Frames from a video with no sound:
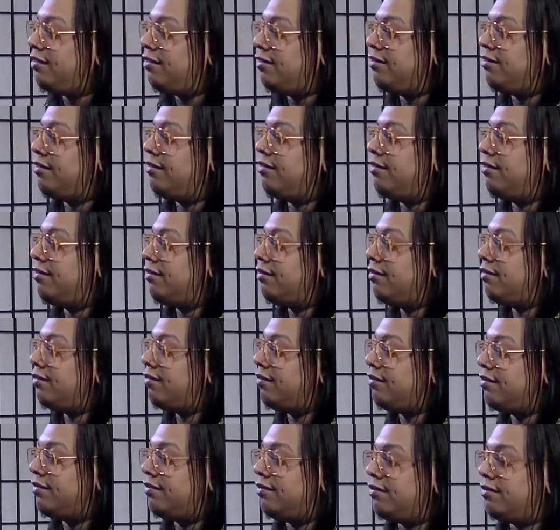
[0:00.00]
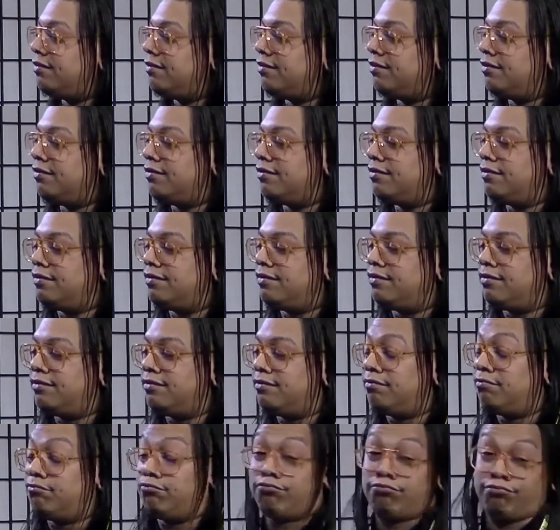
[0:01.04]

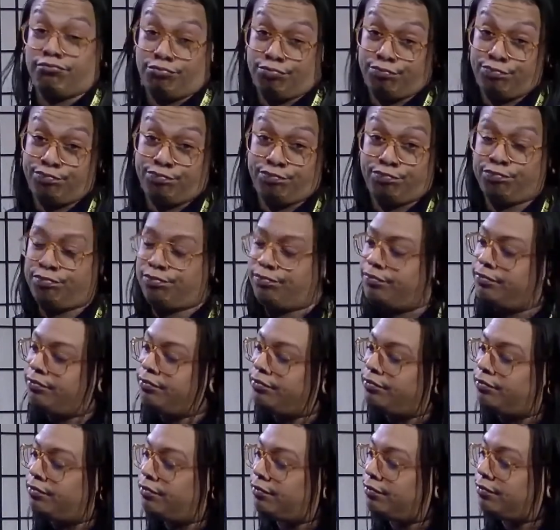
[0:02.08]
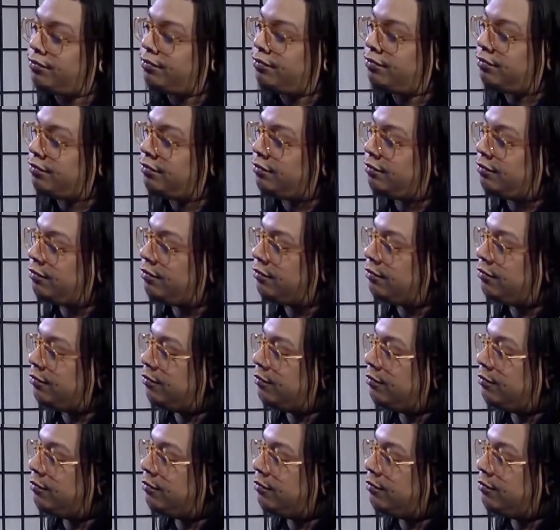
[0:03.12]
Nobody speaks.